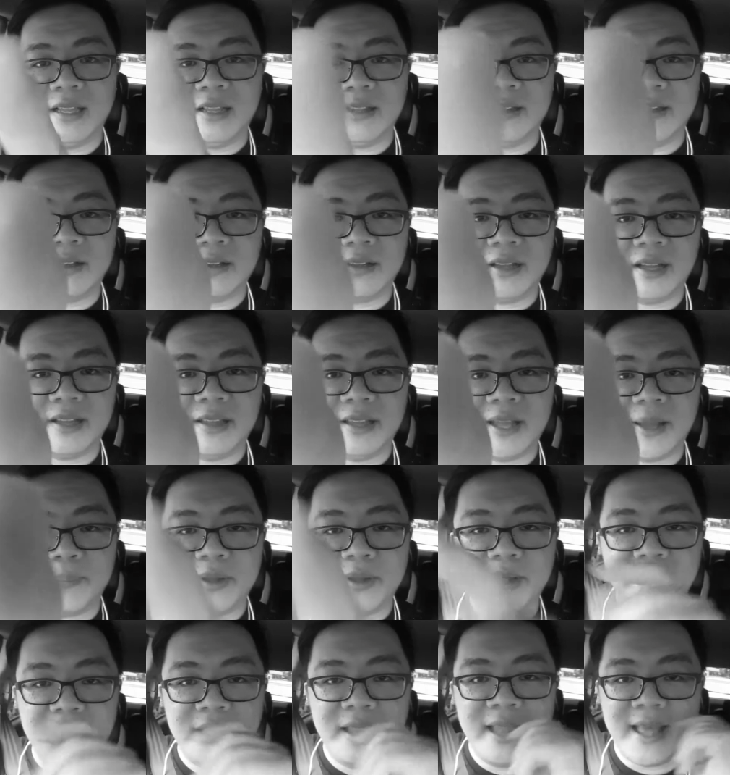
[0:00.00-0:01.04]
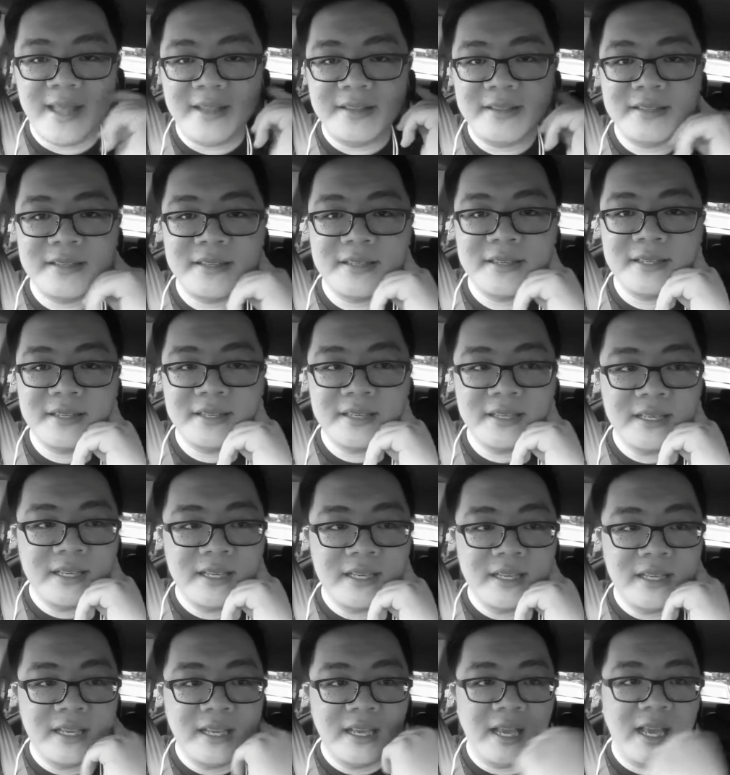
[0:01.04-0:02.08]
little adapter lens,
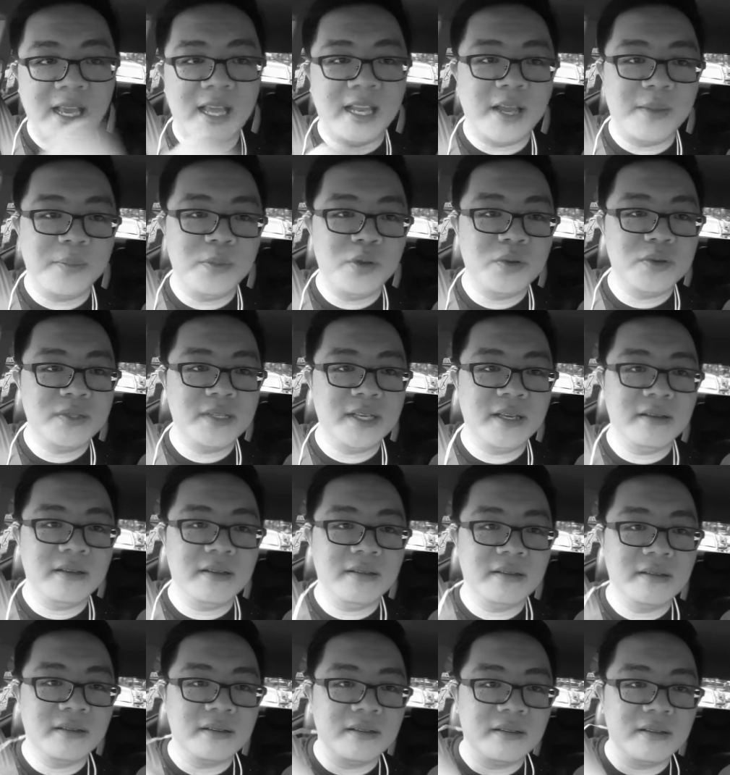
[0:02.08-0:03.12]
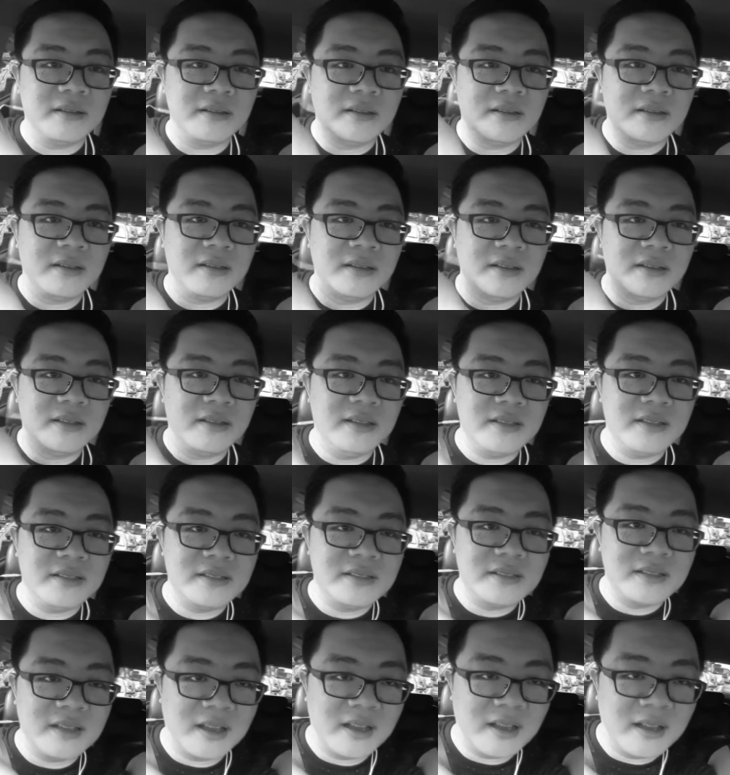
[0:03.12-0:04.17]
and I'm using this